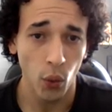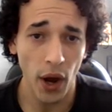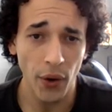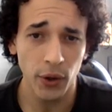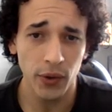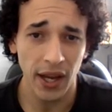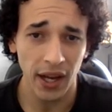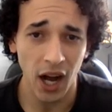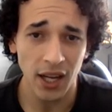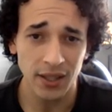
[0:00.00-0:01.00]
We all know
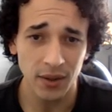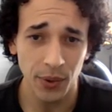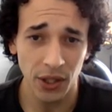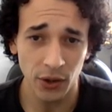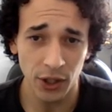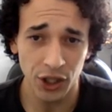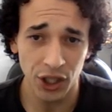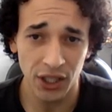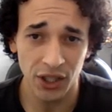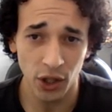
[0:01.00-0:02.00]
that gossiping or
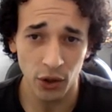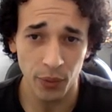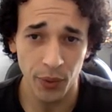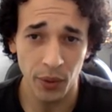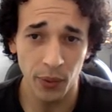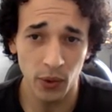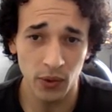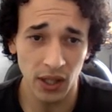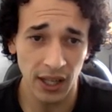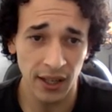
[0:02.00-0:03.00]
judging other
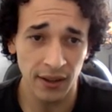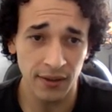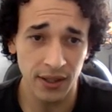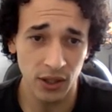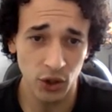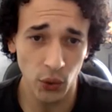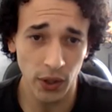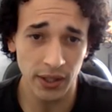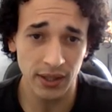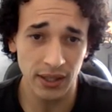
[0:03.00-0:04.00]
people's lives and
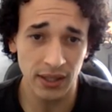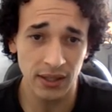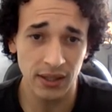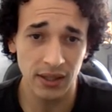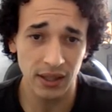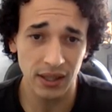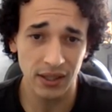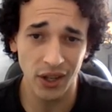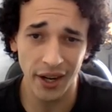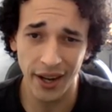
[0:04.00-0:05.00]
choices
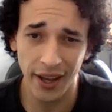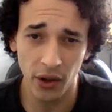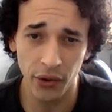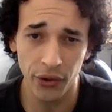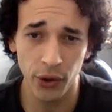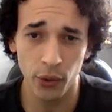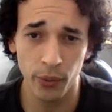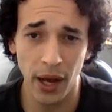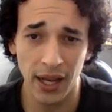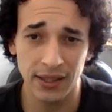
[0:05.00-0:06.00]
is not a healthy or
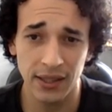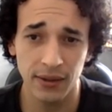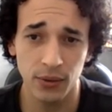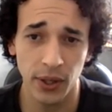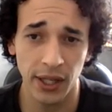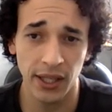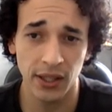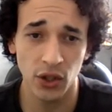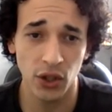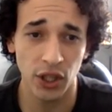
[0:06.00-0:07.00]
positive way
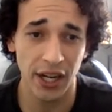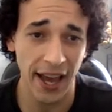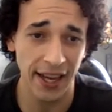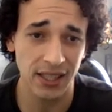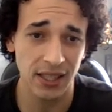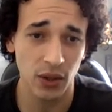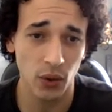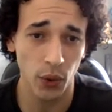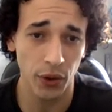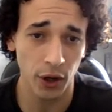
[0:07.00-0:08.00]
to connect
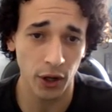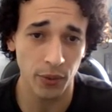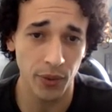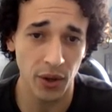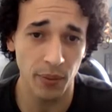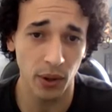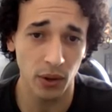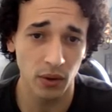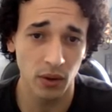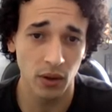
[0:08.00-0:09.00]
with other
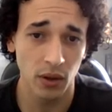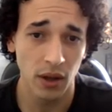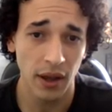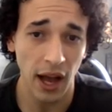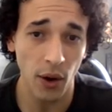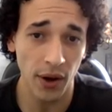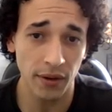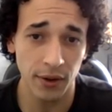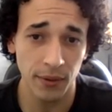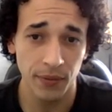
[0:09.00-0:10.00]
people.
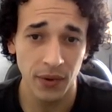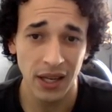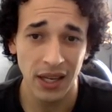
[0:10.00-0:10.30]
However,